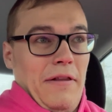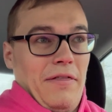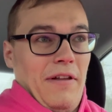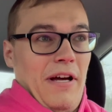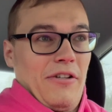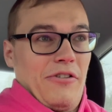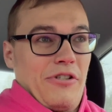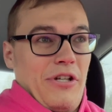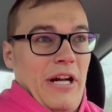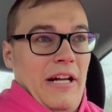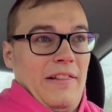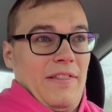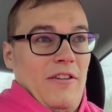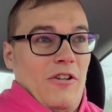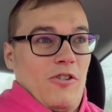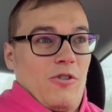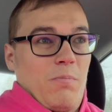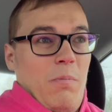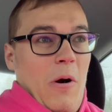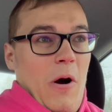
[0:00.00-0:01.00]
Let's get
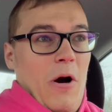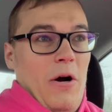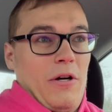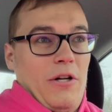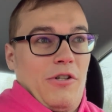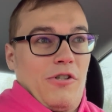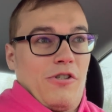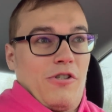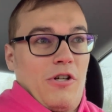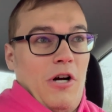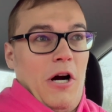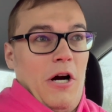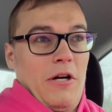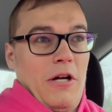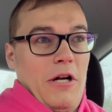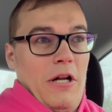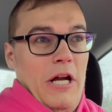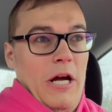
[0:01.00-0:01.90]
this party started.